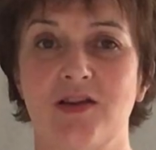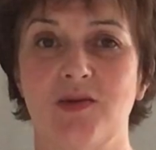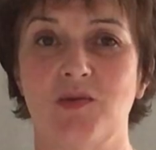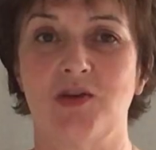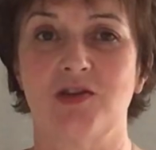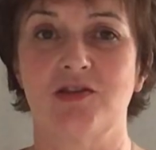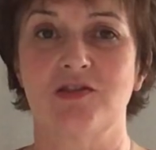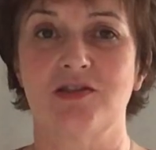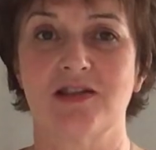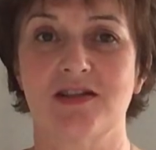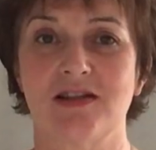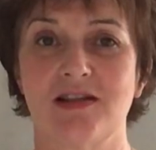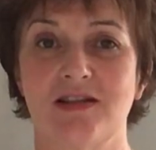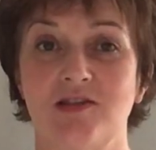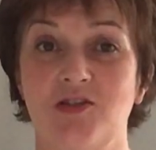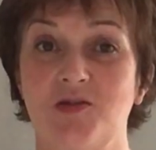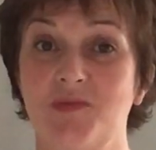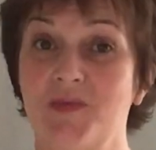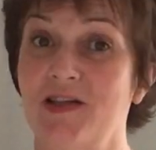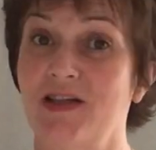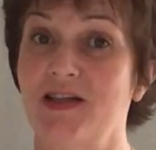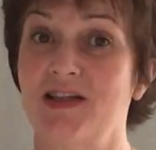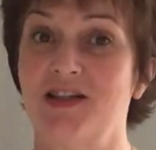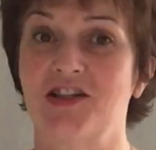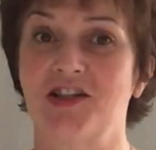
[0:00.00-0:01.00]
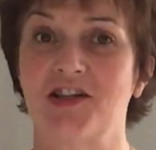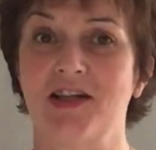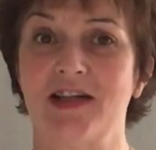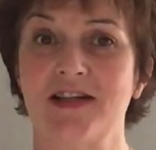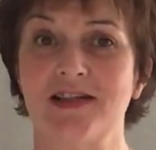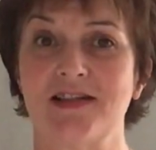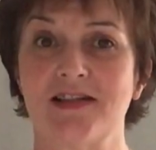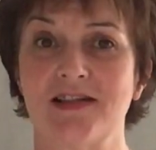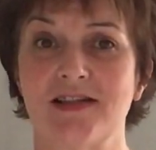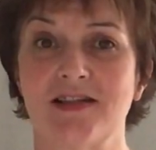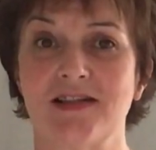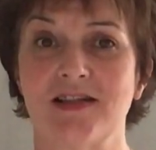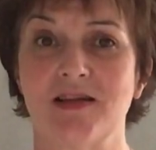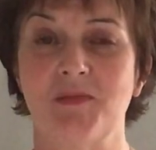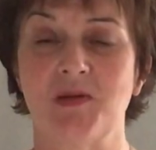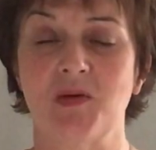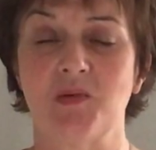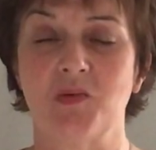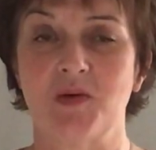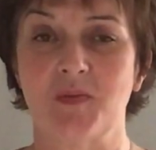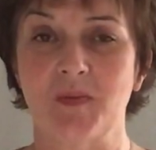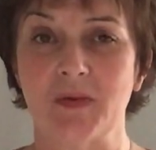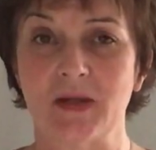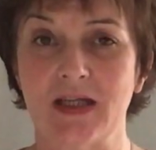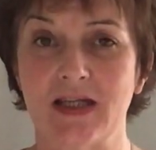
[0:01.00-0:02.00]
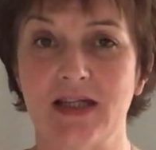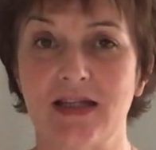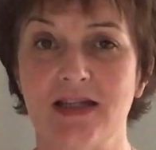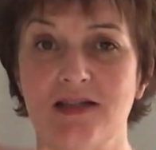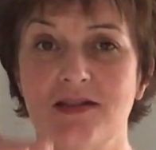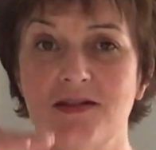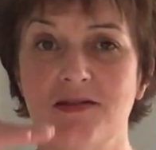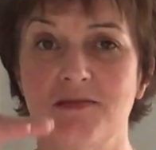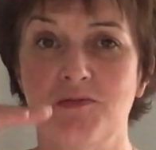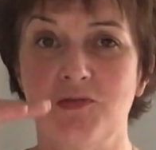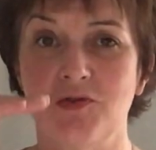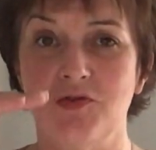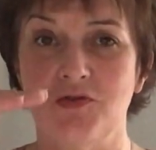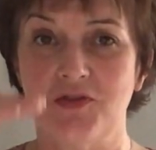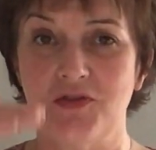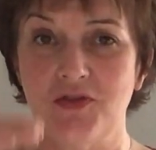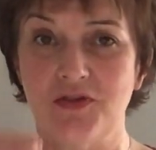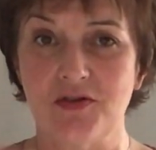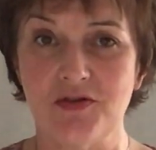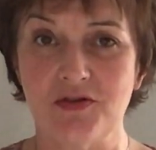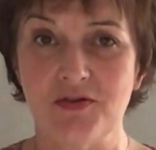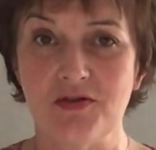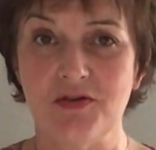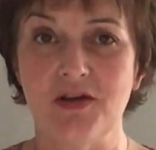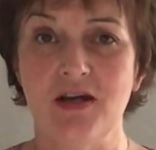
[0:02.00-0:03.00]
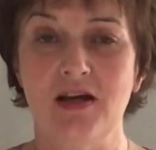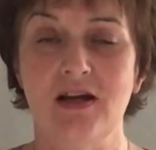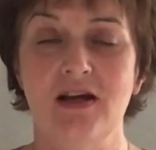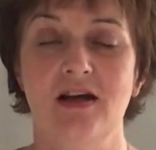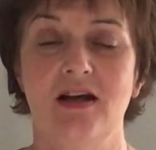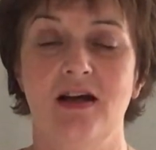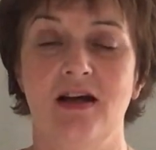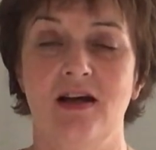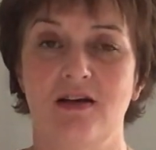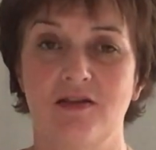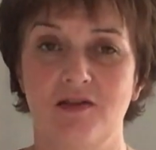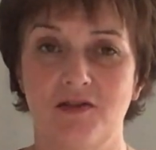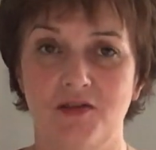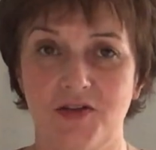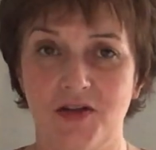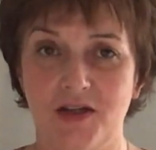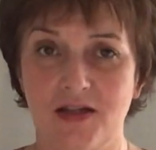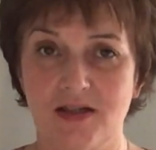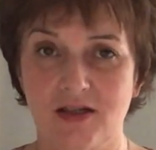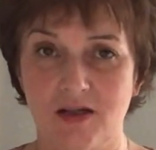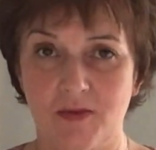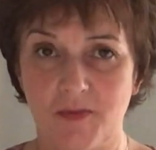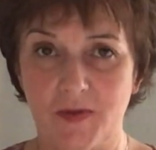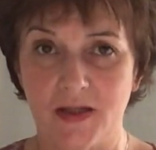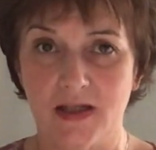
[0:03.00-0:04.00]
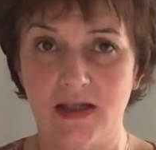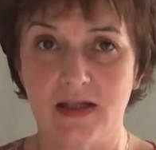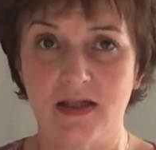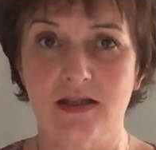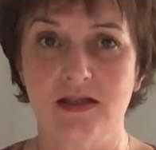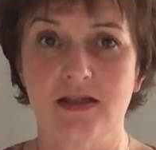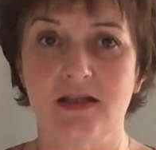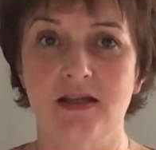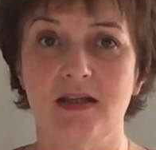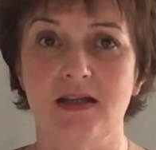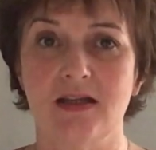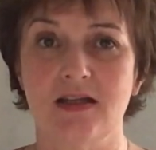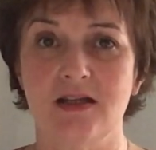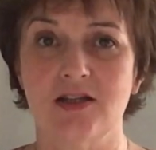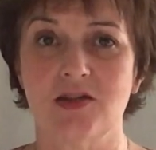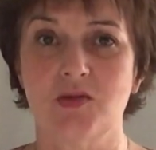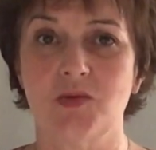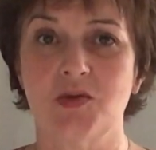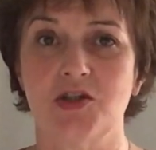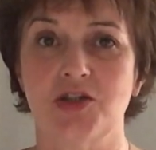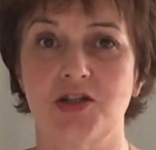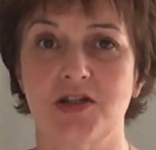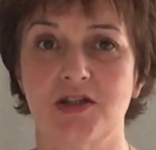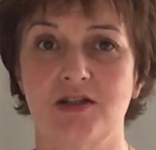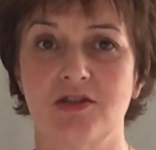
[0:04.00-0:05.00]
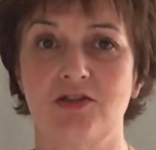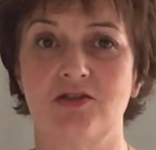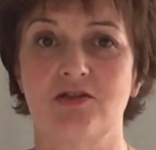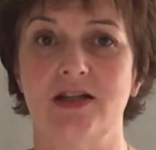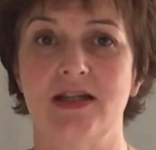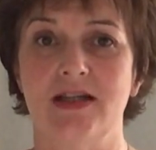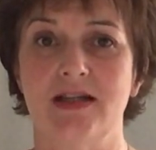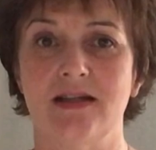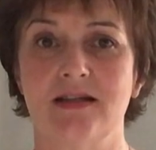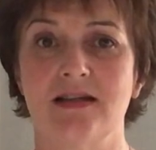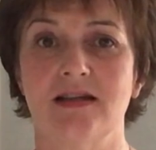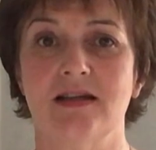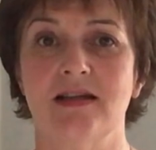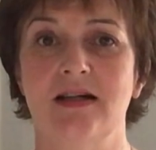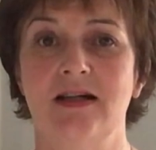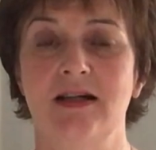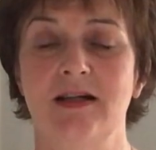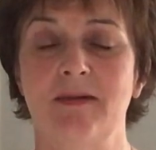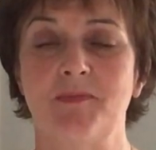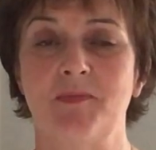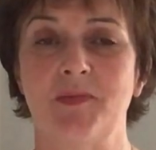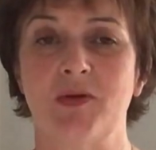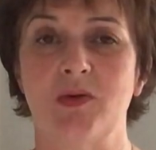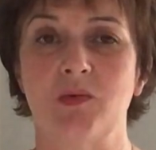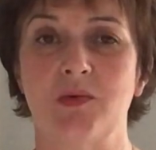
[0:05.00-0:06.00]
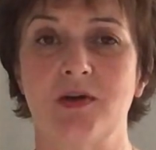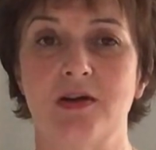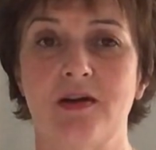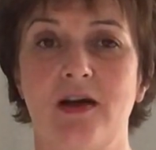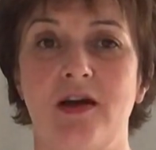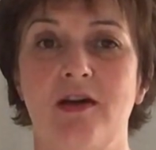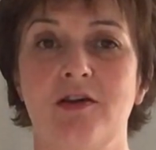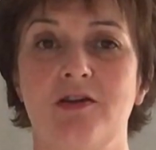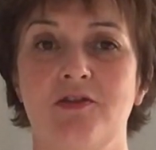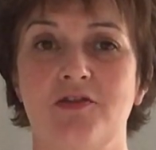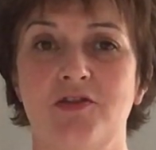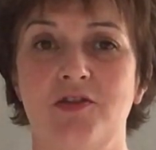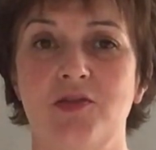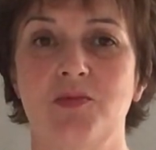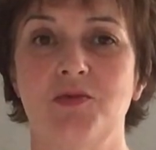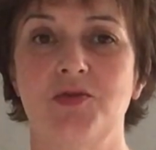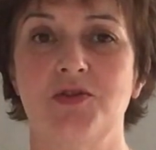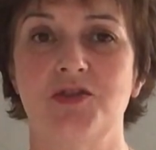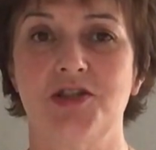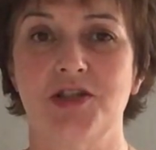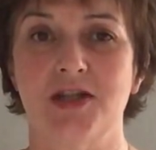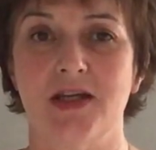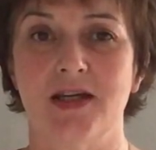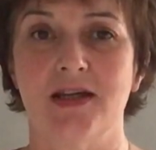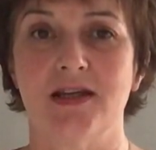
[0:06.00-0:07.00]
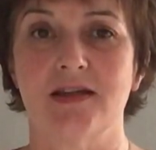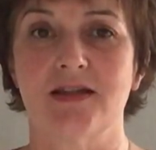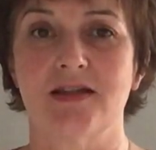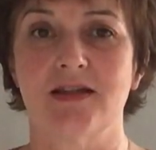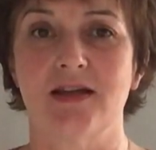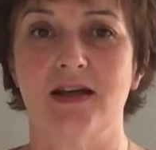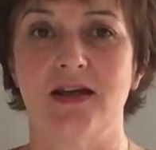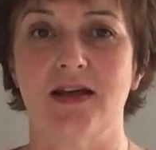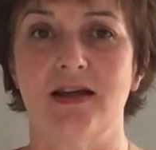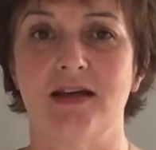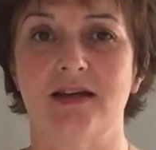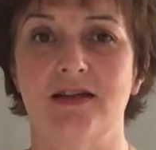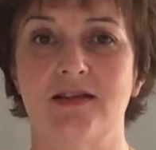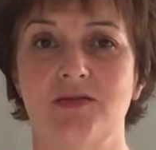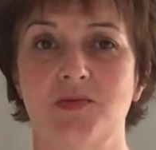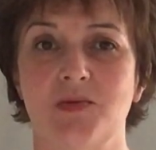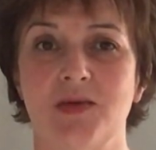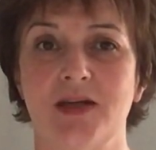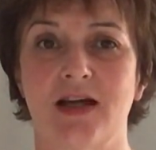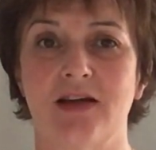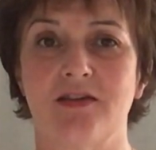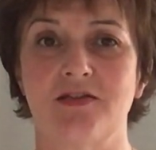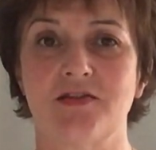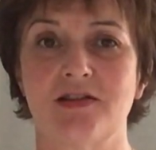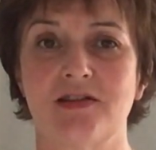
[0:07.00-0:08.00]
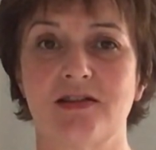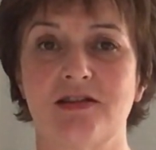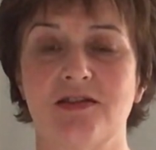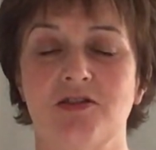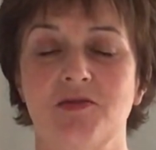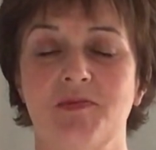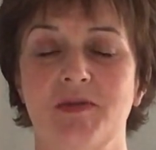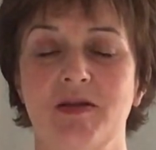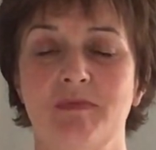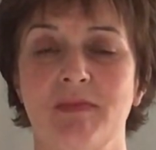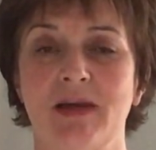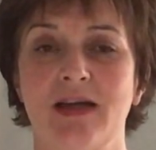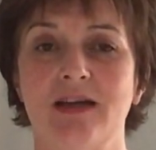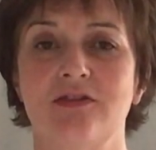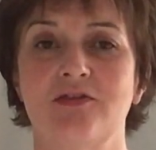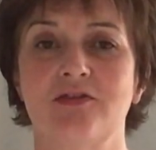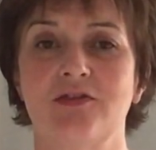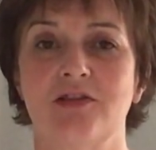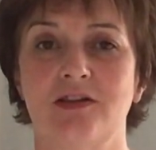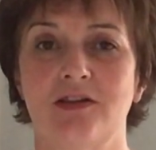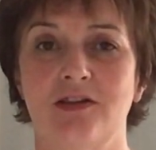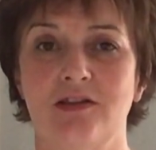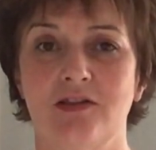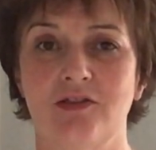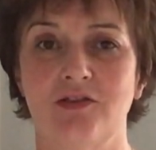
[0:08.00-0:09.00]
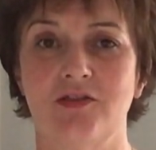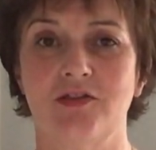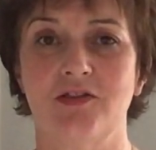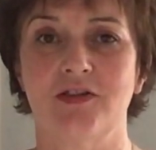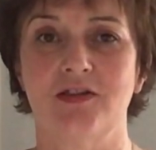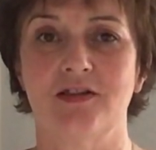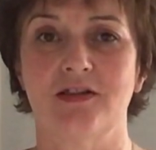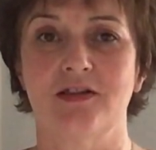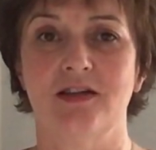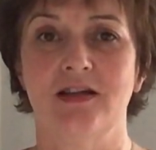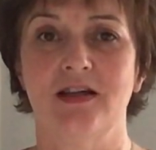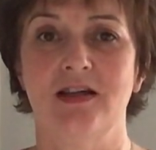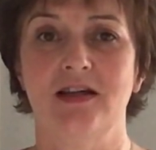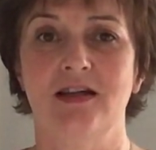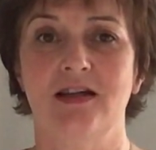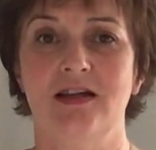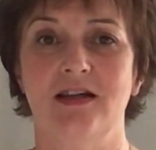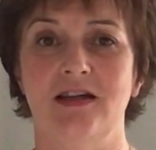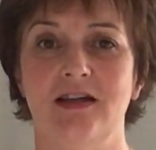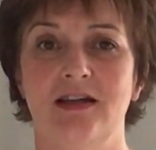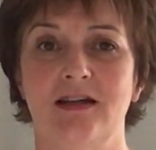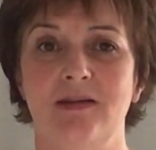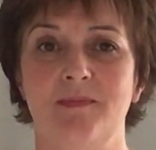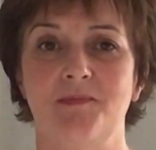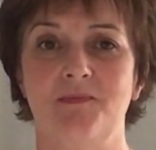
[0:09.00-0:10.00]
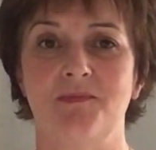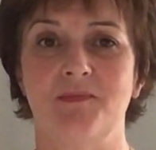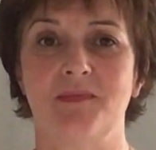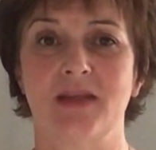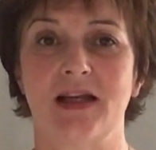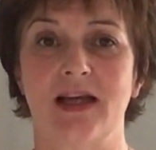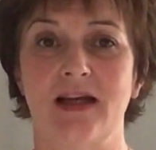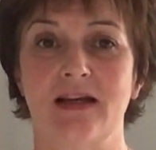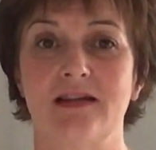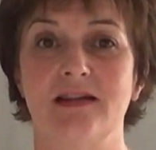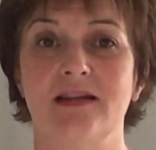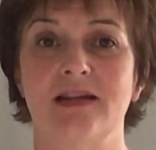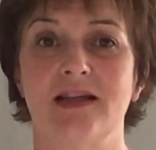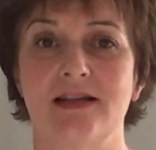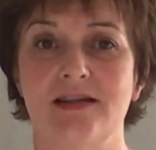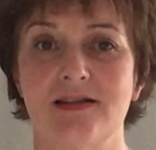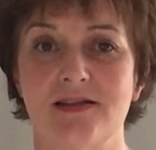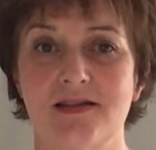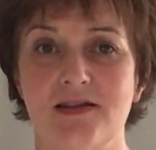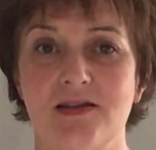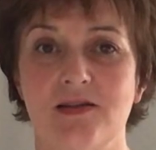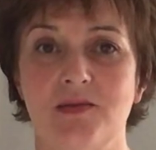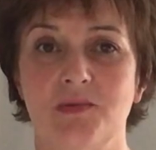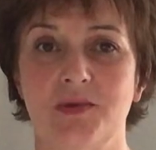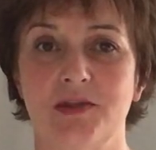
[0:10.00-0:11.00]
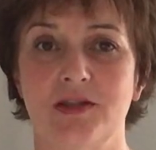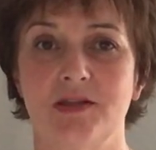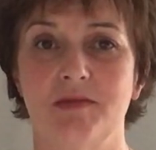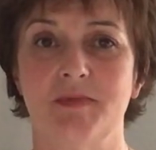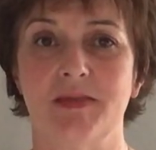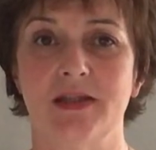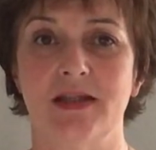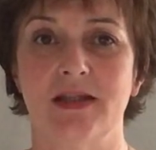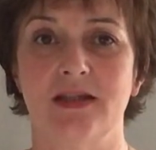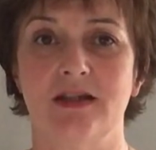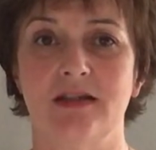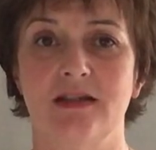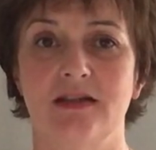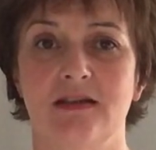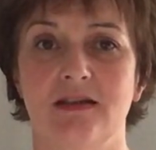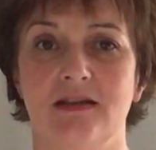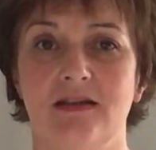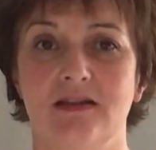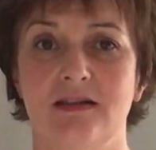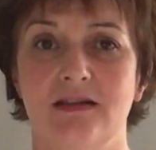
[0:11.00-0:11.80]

world is a little bit in crisis. I mean, we're beginning to move through and things are beginning to ease, which is great, but we're not out of the woods yet, and we have to still be mindful of the guidelines that we're being